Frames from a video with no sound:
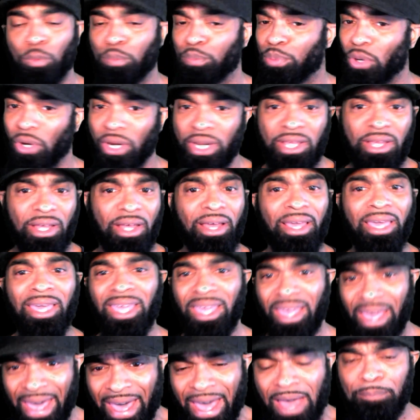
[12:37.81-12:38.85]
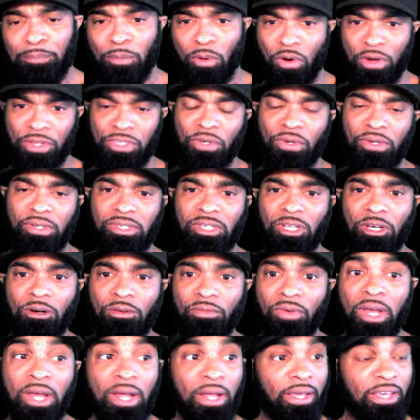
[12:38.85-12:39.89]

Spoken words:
putting a cap on yourself?